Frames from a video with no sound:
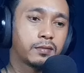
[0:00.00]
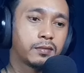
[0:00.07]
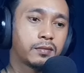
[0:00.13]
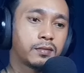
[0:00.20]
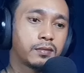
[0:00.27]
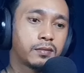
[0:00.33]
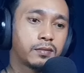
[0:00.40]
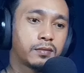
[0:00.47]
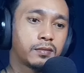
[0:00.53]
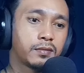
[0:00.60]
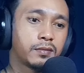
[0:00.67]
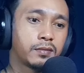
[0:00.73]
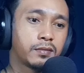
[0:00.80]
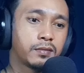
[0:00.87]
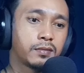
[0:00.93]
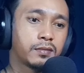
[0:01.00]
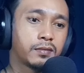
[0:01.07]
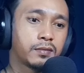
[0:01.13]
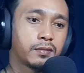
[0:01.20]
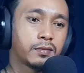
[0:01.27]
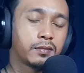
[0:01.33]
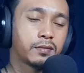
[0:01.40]

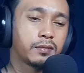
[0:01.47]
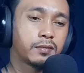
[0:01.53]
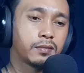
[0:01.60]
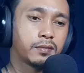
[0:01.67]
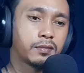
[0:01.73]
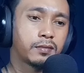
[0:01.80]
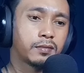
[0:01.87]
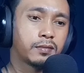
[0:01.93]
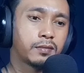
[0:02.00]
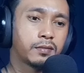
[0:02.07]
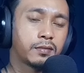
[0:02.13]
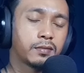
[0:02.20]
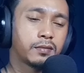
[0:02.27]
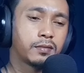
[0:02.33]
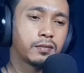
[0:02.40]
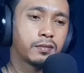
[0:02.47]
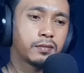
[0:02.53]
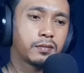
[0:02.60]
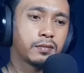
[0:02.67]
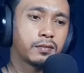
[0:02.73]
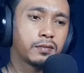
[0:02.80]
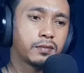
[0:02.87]

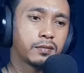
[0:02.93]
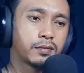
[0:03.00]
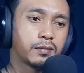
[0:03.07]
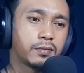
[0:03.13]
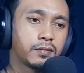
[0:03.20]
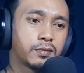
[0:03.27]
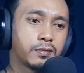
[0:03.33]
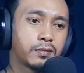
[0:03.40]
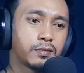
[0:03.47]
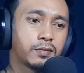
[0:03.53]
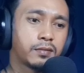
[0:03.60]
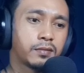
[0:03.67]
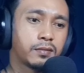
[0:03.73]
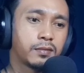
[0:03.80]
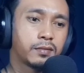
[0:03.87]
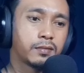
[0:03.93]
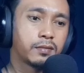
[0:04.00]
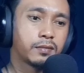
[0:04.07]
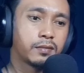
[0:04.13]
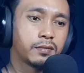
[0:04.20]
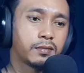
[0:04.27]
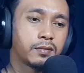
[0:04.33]

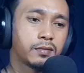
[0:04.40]
(silent)